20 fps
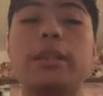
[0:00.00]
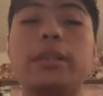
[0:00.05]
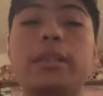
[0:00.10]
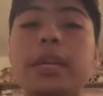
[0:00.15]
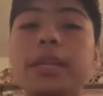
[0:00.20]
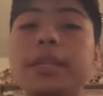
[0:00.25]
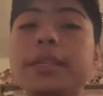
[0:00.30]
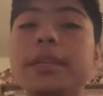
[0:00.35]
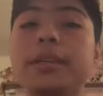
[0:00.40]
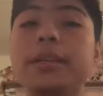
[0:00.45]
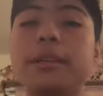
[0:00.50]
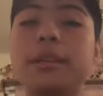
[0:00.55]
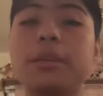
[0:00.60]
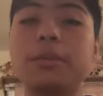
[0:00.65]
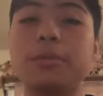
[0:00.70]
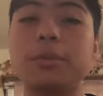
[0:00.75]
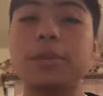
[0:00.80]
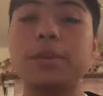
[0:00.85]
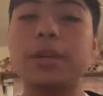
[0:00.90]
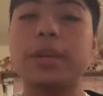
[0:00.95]
Tesla
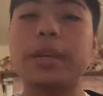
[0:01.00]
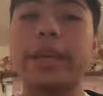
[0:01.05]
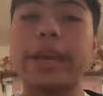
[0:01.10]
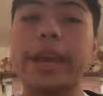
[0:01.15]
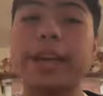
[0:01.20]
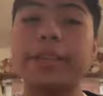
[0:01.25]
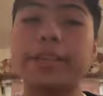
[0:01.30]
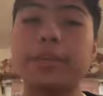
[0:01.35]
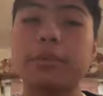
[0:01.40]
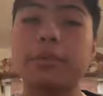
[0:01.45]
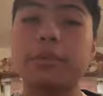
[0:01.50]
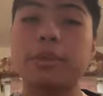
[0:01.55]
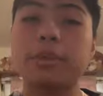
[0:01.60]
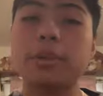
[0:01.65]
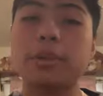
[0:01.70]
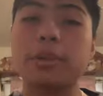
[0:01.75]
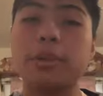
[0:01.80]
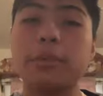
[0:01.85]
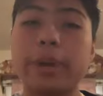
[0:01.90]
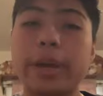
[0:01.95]
doesn't run on gas, it runs
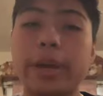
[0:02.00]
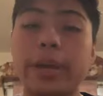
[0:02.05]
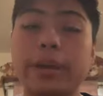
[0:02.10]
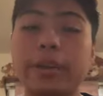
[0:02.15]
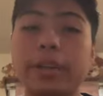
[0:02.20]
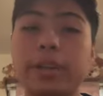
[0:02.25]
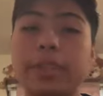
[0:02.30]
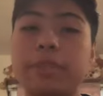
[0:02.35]
on a battery.